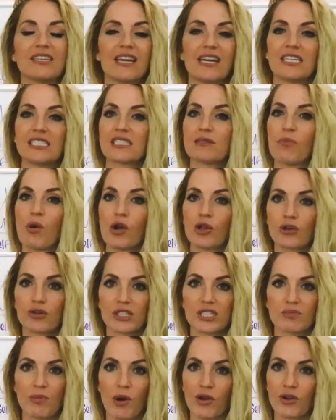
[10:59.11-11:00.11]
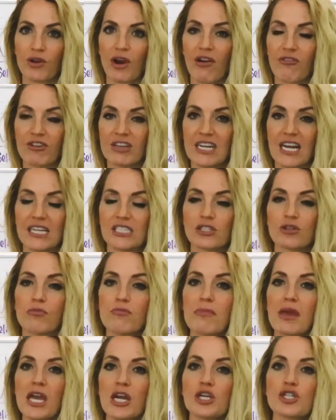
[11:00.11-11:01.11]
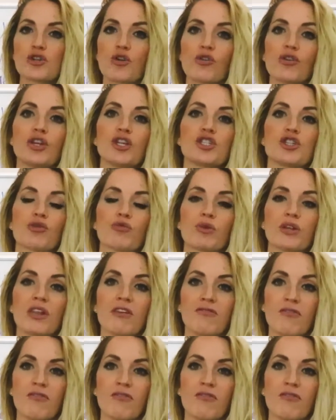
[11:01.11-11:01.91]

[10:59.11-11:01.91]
getting smaller and smaller every day. So make sure that you're really